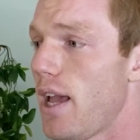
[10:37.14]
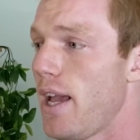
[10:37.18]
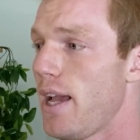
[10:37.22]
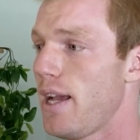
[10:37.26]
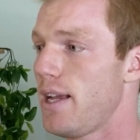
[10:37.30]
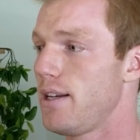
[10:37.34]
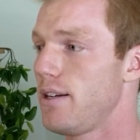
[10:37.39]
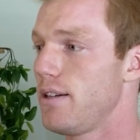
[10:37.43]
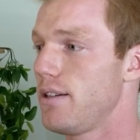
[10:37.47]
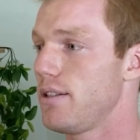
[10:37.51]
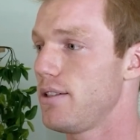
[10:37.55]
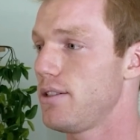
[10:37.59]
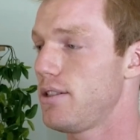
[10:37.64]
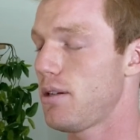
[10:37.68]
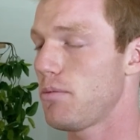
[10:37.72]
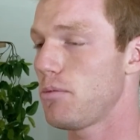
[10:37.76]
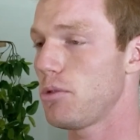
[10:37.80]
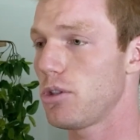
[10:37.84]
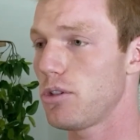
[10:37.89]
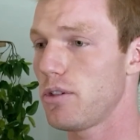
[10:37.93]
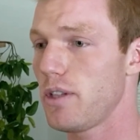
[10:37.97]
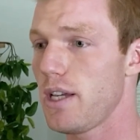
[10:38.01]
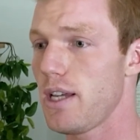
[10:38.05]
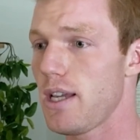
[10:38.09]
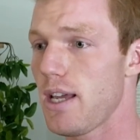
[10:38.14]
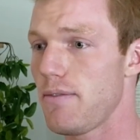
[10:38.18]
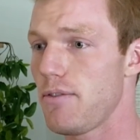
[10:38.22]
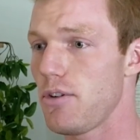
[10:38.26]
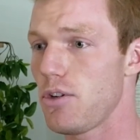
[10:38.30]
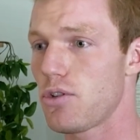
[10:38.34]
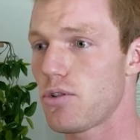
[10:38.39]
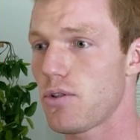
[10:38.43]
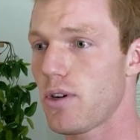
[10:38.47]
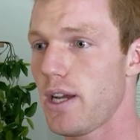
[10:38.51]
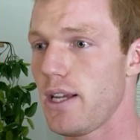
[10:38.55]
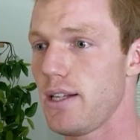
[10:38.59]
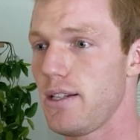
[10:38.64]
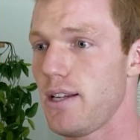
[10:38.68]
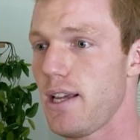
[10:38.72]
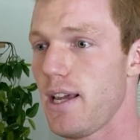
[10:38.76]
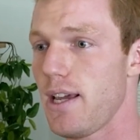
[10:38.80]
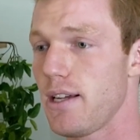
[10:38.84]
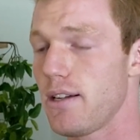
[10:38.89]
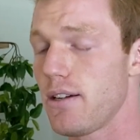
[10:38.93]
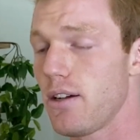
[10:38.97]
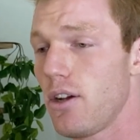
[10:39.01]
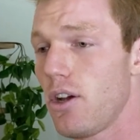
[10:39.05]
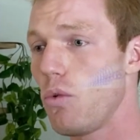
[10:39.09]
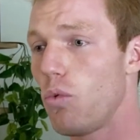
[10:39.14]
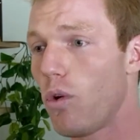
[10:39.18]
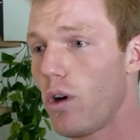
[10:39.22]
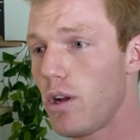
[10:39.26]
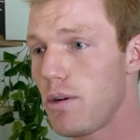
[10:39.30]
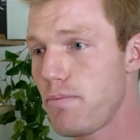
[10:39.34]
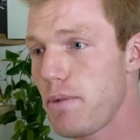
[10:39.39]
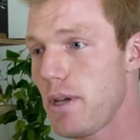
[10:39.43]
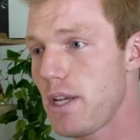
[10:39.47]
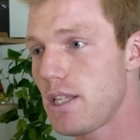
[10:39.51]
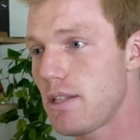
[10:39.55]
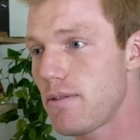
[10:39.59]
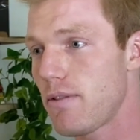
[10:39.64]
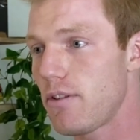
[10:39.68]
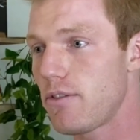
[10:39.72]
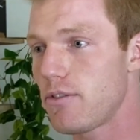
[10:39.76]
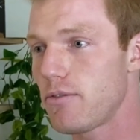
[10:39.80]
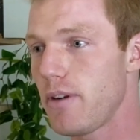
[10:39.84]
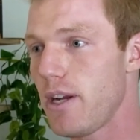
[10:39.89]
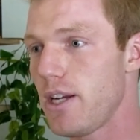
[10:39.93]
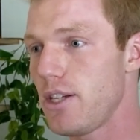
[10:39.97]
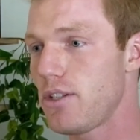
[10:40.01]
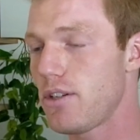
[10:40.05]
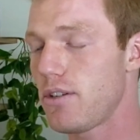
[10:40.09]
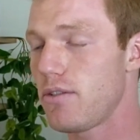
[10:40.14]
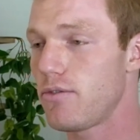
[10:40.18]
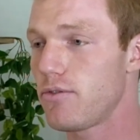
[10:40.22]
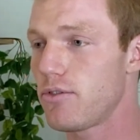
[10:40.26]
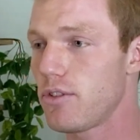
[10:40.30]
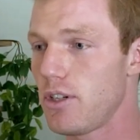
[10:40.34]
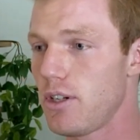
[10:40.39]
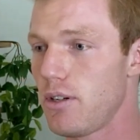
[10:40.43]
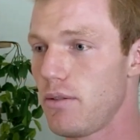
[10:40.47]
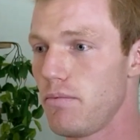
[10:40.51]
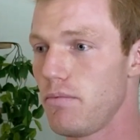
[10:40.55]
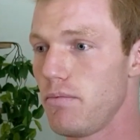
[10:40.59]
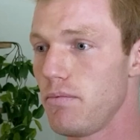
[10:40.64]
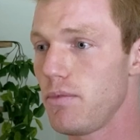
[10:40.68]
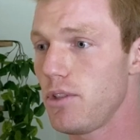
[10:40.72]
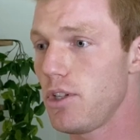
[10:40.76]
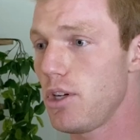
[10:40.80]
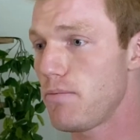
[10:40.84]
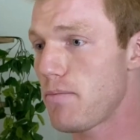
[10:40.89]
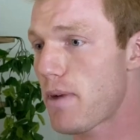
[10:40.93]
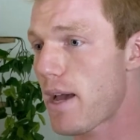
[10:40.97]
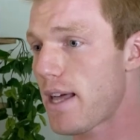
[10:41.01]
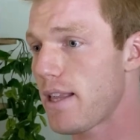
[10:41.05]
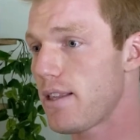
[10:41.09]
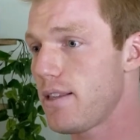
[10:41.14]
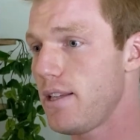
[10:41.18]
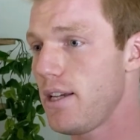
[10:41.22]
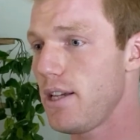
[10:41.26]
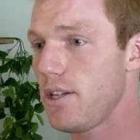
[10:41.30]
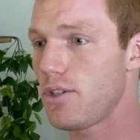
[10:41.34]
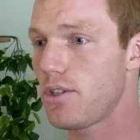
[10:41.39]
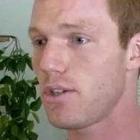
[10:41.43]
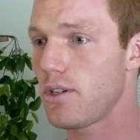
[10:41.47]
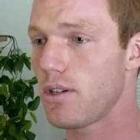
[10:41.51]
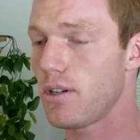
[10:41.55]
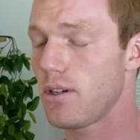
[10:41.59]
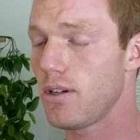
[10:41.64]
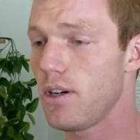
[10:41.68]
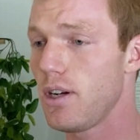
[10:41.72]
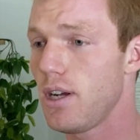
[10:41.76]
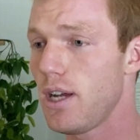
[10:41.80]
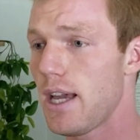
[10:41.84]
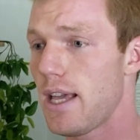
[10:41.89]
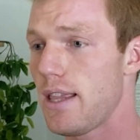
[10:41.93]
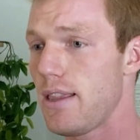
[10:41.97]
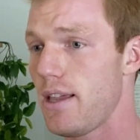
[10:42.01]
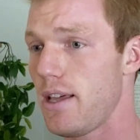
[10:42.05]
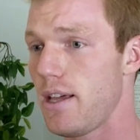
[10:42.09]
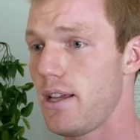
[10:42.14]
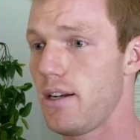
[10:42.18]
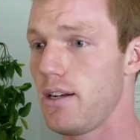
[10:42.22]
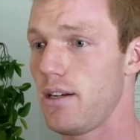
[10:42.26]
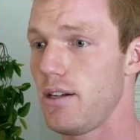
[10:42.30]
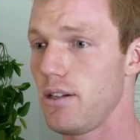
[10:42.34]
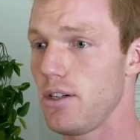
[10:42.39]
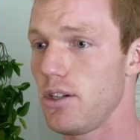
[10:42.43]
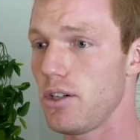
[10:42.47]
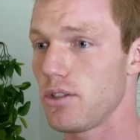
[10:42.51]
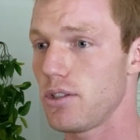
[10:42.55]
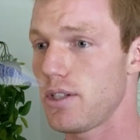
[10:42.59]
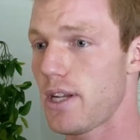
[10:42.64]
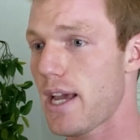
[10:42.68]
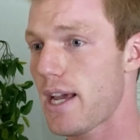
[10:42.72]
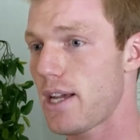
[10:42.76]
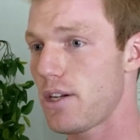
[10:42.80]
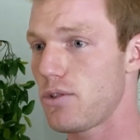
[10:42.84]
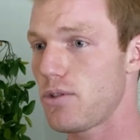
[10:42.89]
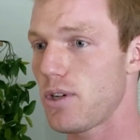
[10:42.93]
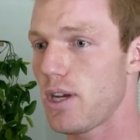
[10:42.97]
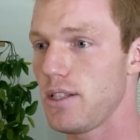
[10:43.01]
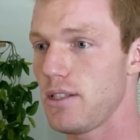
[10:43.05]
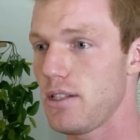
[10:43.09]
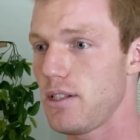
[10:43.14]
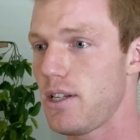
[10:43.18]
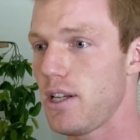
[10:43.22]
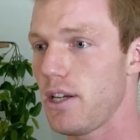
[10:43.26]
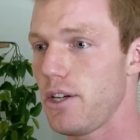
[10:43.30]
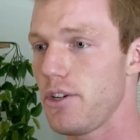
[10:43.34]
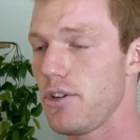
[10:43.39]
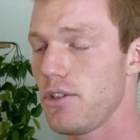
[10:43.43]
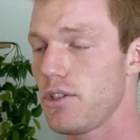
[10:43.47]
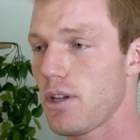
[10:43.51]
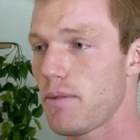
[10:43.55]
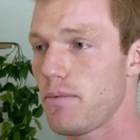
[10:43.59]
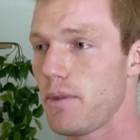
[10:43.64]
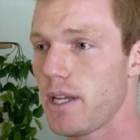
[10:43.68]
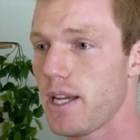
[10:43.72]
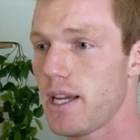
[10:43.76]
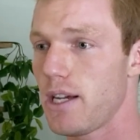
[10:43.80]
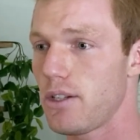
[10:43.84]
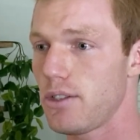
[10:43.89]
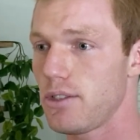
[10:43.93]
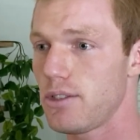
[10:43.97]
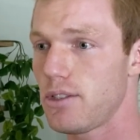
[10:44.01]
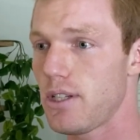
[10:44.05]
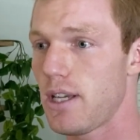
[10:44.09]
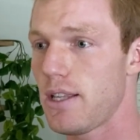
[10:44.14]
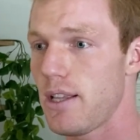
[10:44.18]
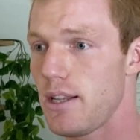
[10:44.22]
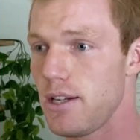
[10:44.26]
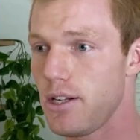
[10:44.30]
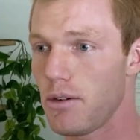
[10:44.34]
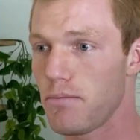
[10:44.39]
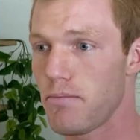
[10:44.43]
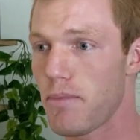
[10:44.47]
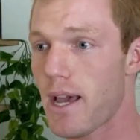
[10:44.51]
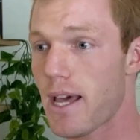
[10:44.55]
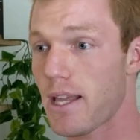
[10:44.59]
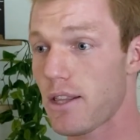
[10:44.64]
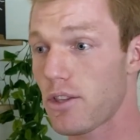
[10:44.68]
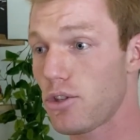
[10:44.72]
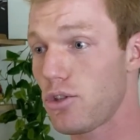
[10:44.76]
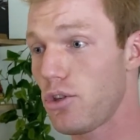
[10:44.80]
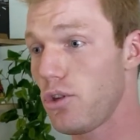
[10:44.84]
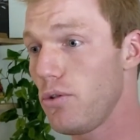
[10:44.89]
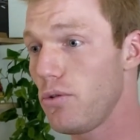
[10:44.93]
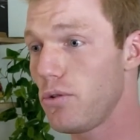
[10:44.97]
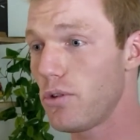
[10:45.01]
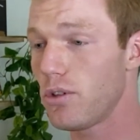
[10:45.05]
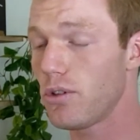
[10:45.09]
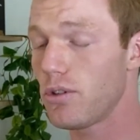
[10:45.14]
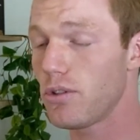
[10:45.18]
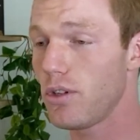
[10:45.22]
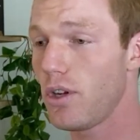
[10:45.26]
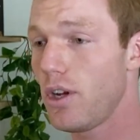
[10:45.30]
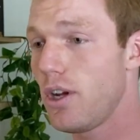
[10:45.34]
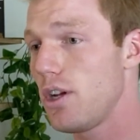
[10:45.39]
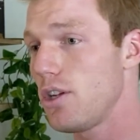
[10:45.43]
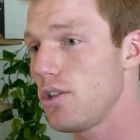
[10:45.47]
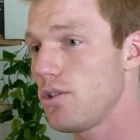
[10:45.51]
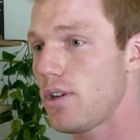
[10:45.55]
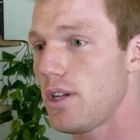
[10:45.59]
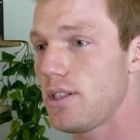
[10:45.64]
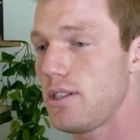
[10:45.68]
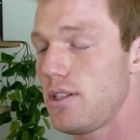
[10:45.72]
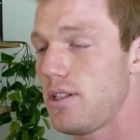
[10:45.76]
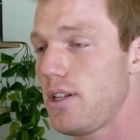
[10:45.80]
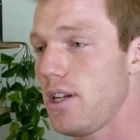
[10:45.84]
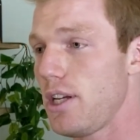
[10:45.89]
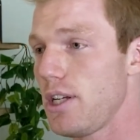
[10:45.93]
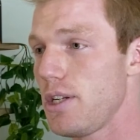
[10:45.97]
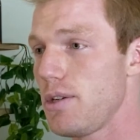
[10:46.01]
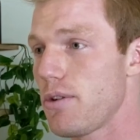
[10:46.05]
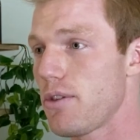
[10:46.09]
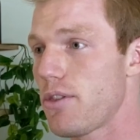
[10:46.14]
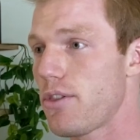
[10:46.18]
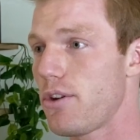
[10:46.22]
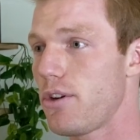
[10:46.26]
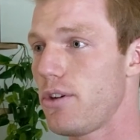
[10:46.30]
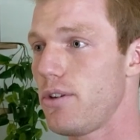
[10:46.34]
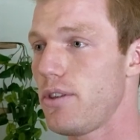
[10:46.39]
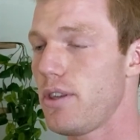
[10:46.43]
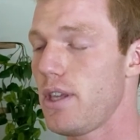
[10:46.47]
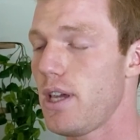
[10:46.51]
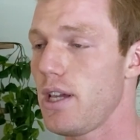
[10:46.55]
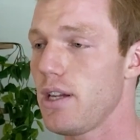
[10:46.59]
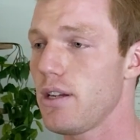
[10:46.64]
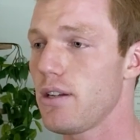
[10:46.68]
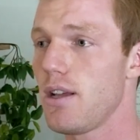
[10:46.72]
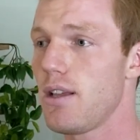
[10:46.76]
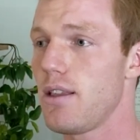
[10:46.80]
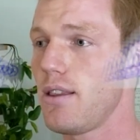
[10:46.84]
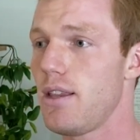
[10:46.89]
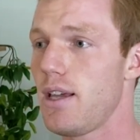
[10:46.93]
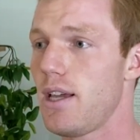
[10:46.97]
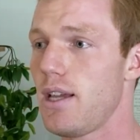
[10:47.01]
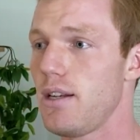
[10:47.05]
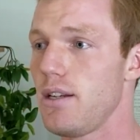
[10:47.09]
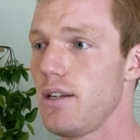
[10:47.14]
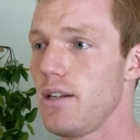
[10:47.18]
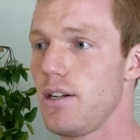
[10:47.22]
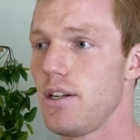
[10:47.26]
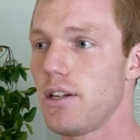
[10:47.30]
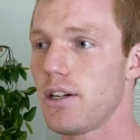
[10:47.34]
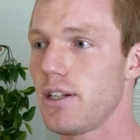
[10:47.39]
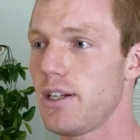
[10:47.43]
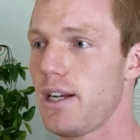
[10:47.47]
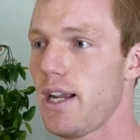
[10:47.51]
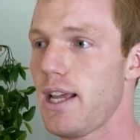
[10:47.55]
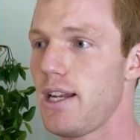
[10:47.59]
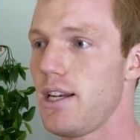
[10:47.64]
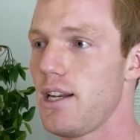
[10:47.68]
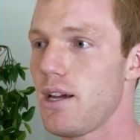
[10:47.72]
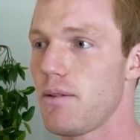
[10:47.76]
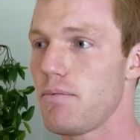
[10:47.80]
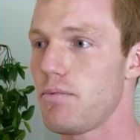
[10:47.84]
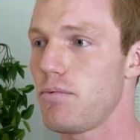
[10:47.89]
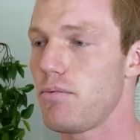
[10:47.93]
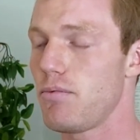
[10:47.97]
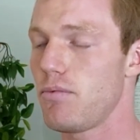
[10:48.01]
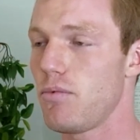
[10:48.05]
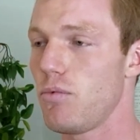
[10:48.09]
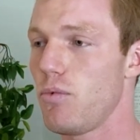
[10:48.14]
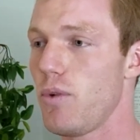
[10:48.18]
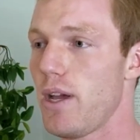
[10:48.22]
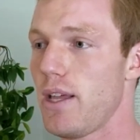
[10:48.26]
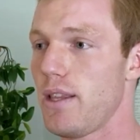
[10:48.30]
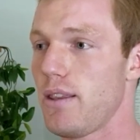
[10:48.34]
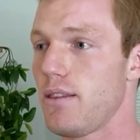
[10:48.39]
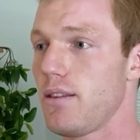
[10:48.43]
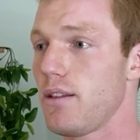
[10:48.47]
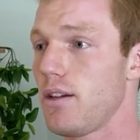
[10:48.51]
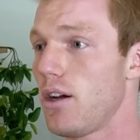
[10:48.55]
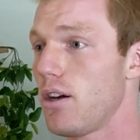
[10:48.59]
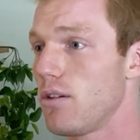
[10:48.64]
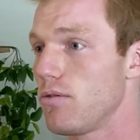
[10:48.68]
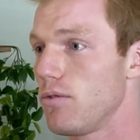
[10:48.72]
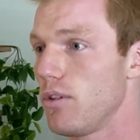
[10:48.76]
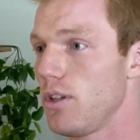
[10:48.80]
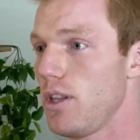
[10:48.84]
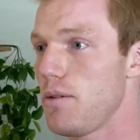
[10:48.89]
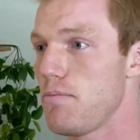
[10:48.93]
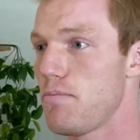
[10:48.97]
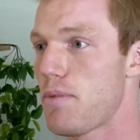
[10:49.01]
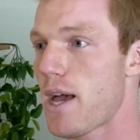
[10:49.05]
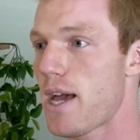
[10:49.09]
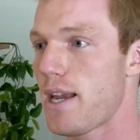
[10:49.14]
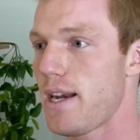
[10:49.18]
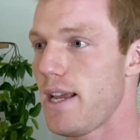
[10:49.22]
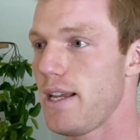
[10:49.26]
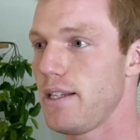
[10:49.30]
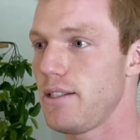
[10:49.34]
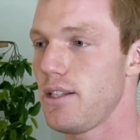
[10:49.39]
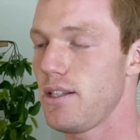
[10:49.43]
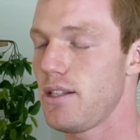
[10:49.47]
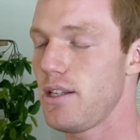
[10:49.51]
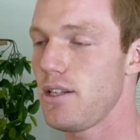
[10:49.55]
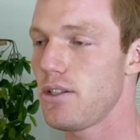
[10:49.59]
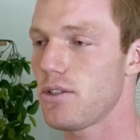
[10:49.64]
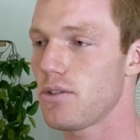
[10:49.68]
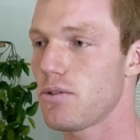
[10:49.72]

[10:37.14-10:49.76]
And similarly, if you try and take one piece of information from your math teacher, and then your dad tries to tell you something else, and then your math tutor tries to tell you a third thing, then you're gonna end up with a really bad ACT